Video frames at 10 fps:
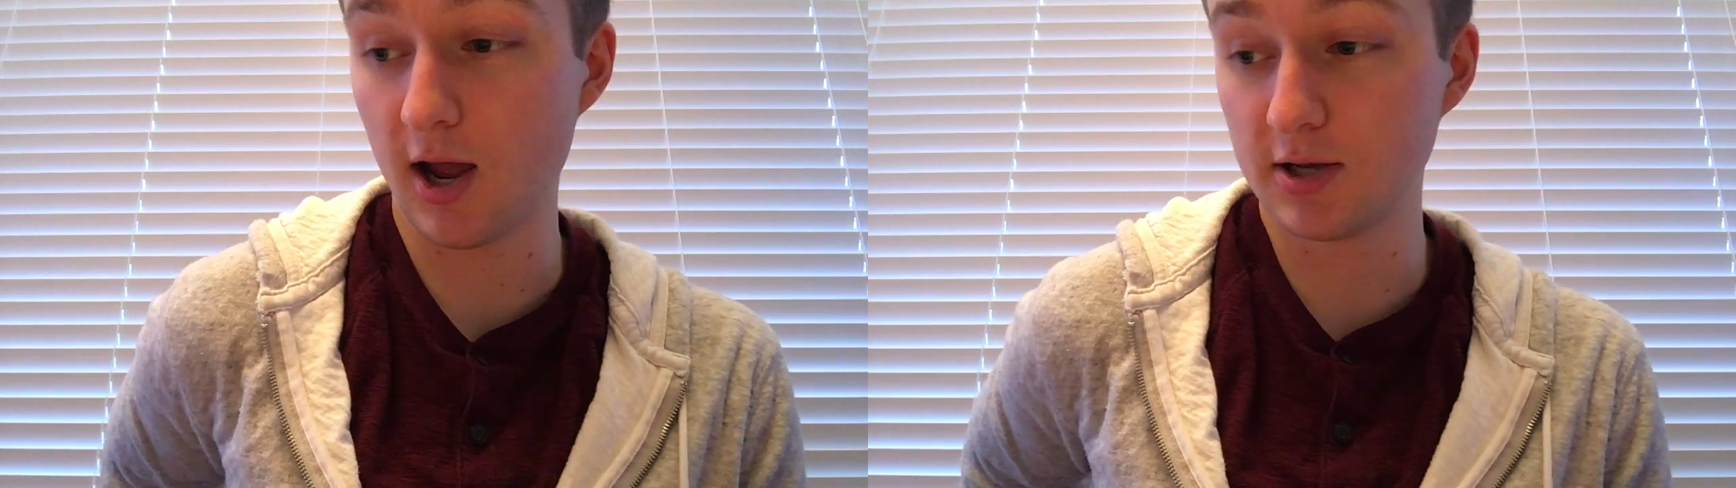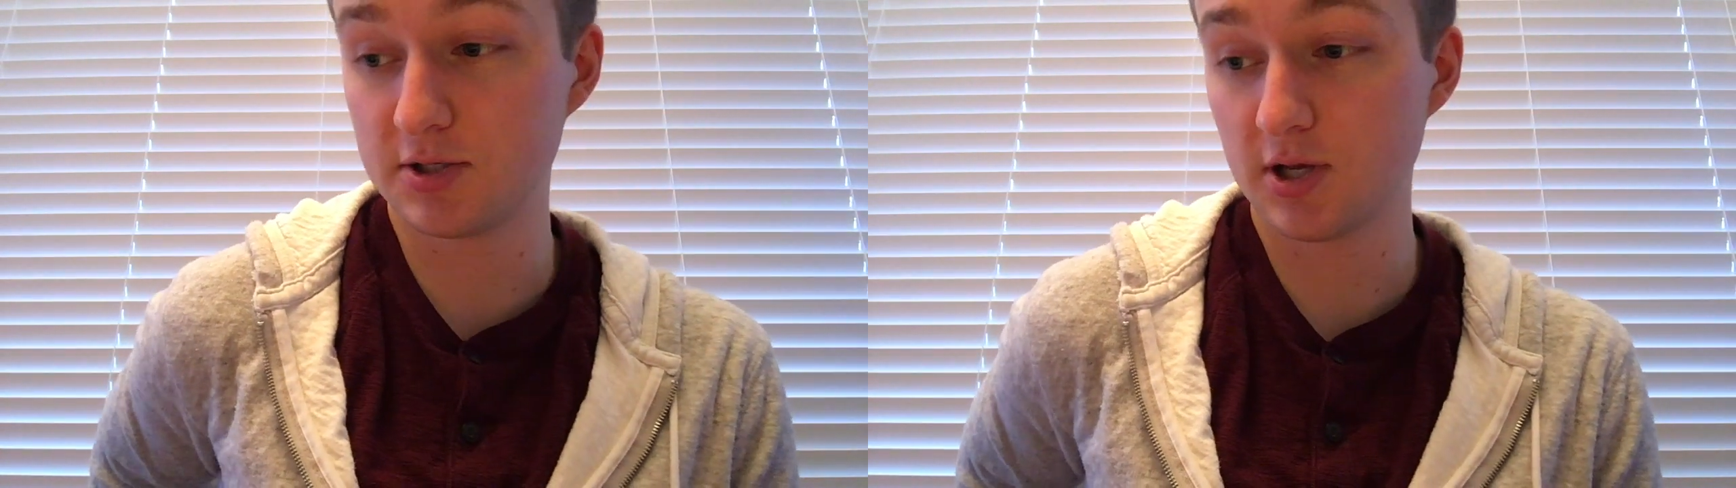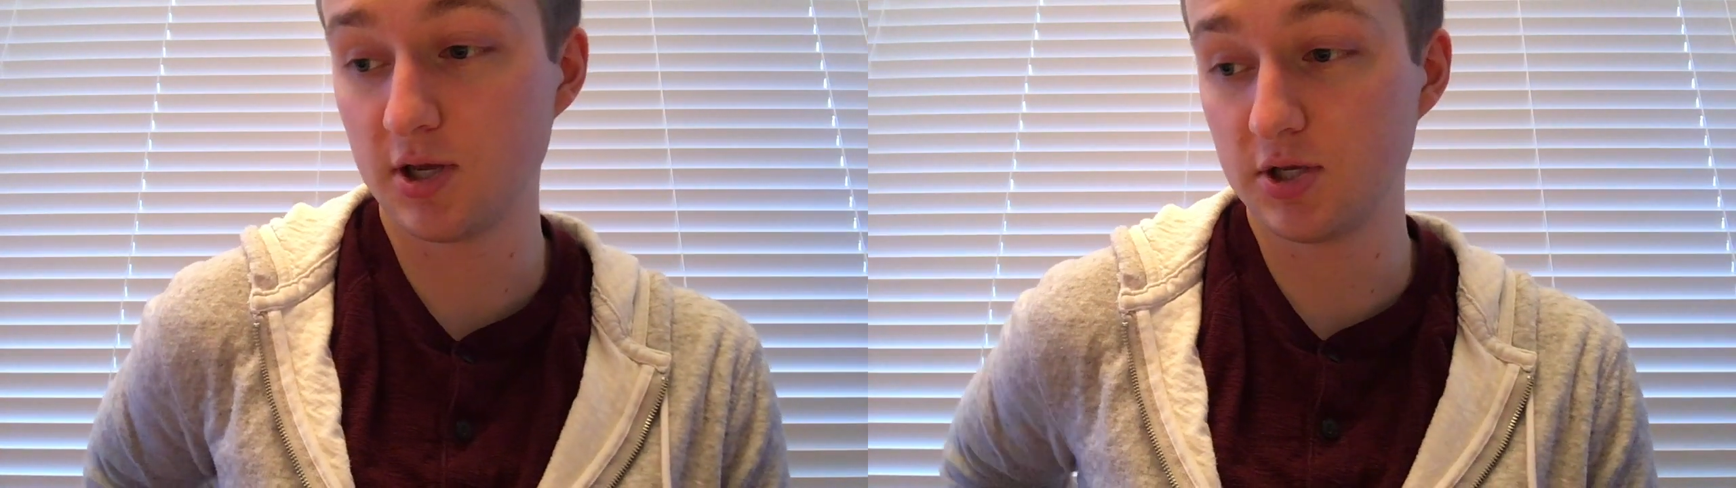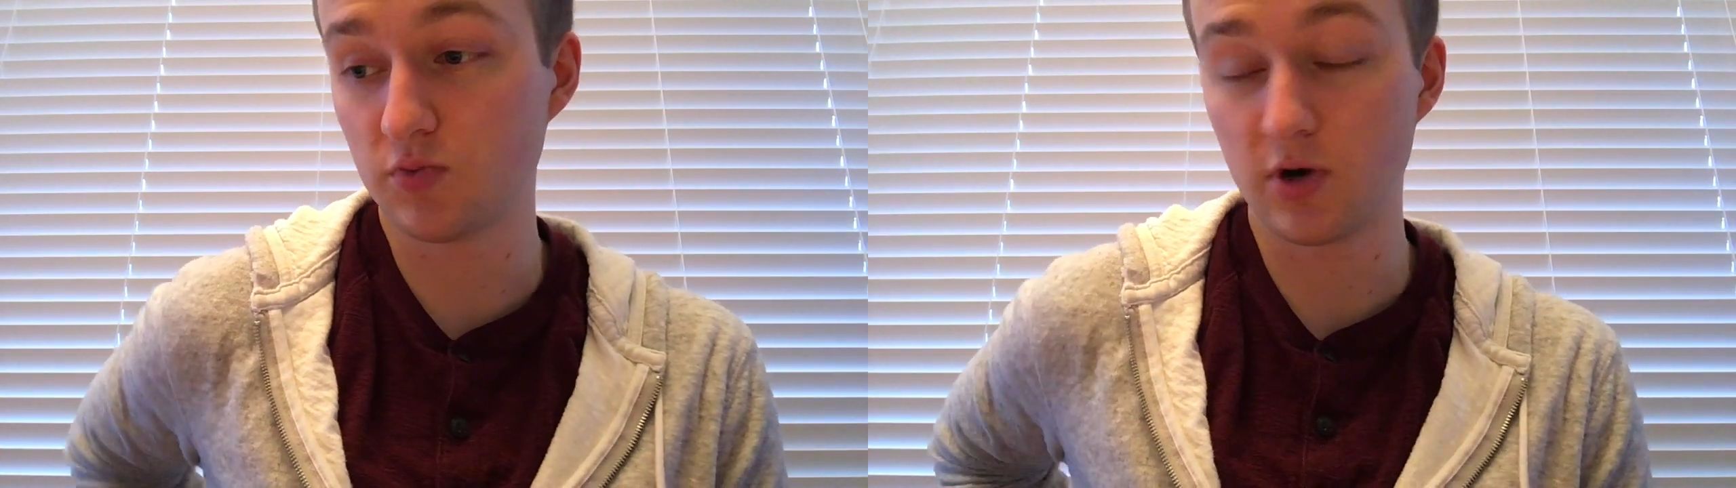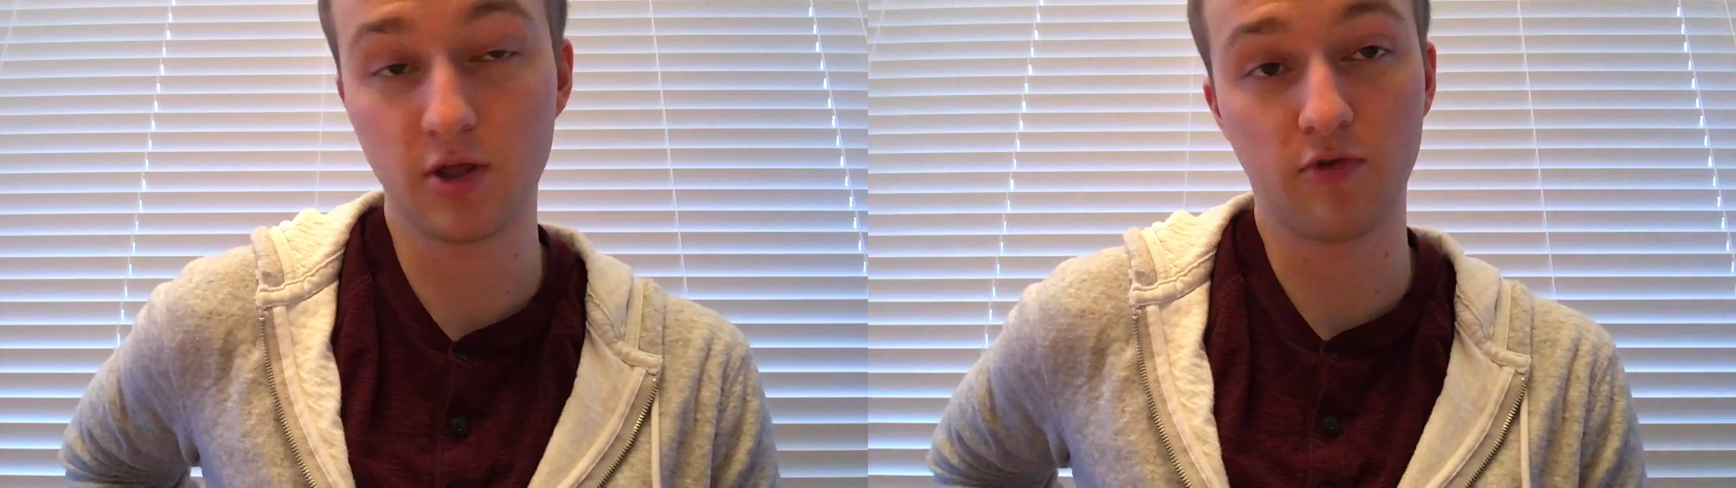I'd say he's
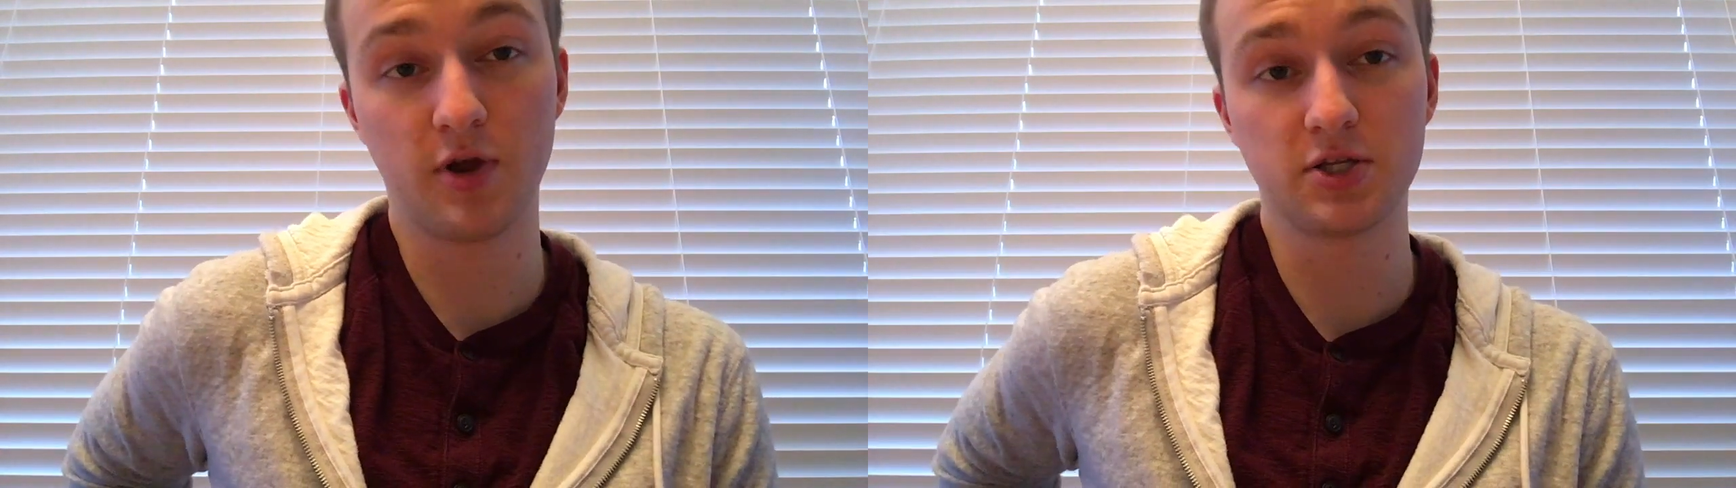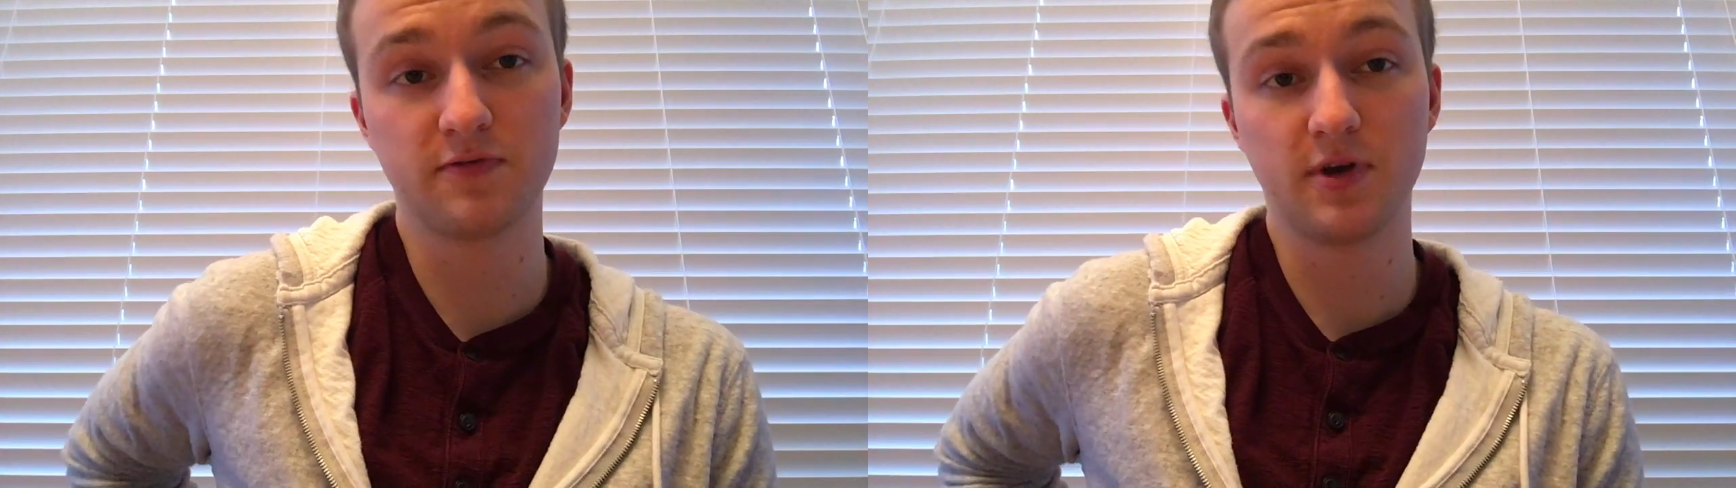one of the greatest